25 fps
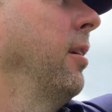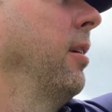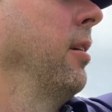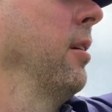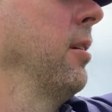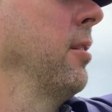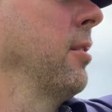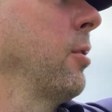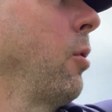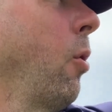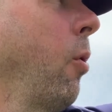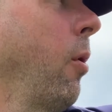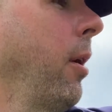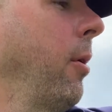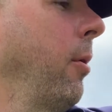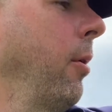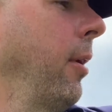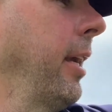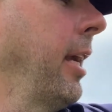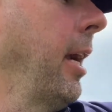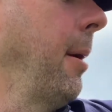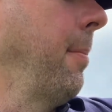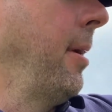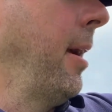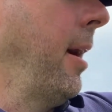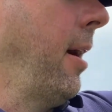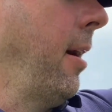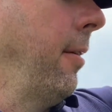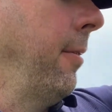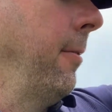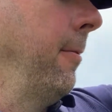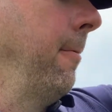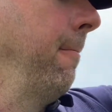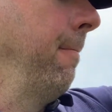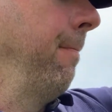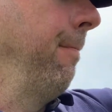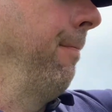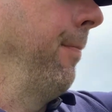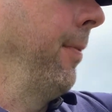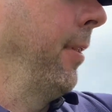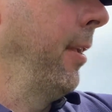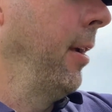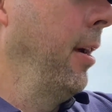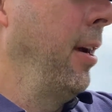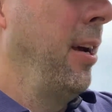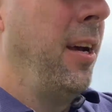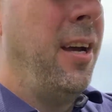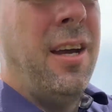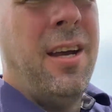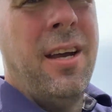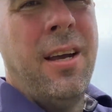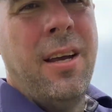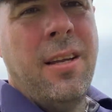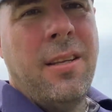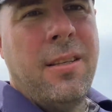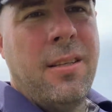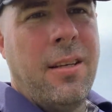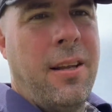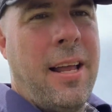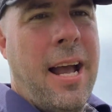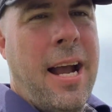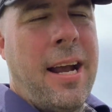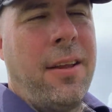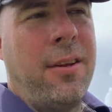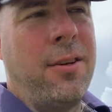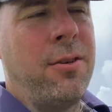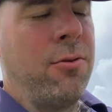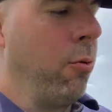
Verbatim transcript: scoring really came down the lack of the